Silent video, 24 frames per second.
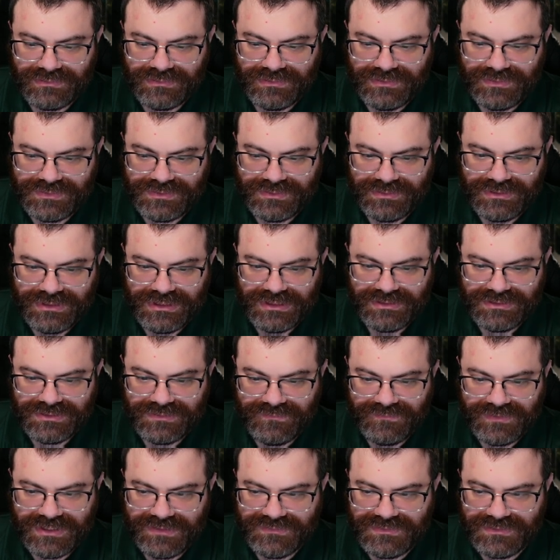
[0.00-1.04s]
Those look in.
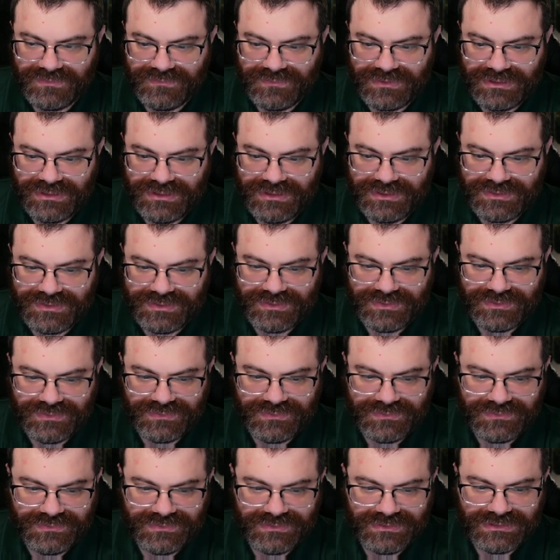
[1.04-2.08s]
So fives are in one of these
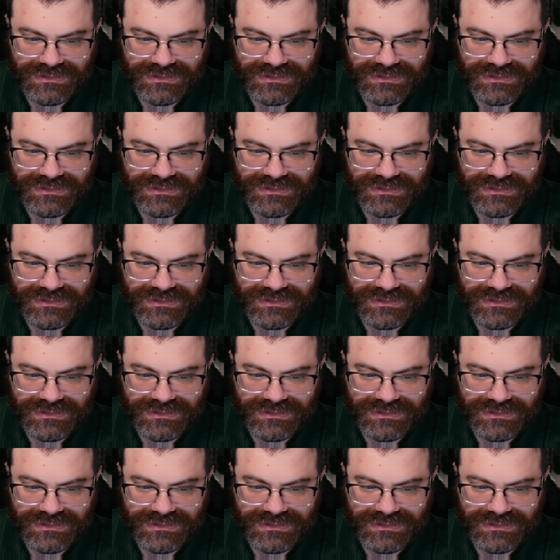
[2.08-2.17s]
two.